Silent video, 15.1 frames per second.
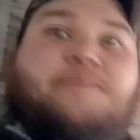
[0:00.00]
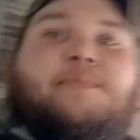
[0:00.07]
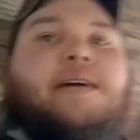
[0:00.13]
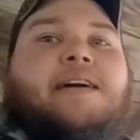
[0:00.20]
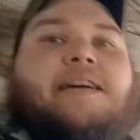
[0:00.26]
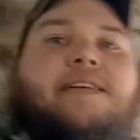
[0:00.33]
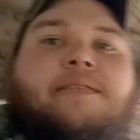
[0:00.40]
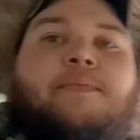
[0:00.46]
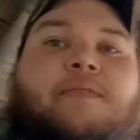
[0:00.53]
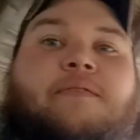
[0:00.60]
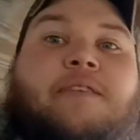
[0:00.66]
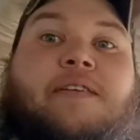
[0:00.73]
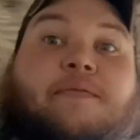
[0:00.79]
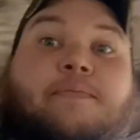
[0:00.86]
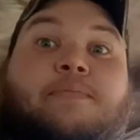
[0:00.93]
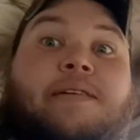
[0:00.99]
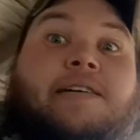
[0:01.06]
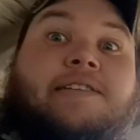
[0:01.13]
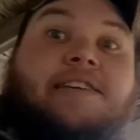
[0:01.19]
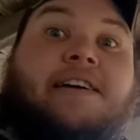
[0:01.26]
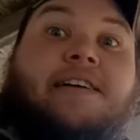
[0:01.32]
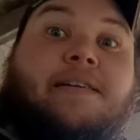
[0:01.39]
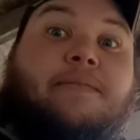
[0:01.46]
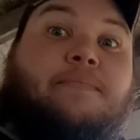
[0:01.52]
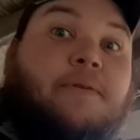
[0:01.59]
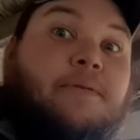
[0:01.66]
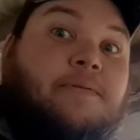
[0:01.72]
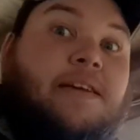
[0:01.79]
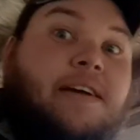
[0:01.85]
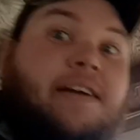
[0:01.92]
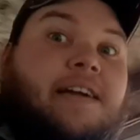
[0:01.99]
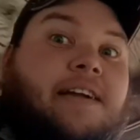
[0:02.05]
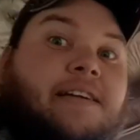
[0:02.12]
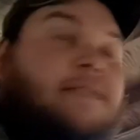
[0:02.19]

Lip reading: I'm out here at my favorite place, out here at ProTech,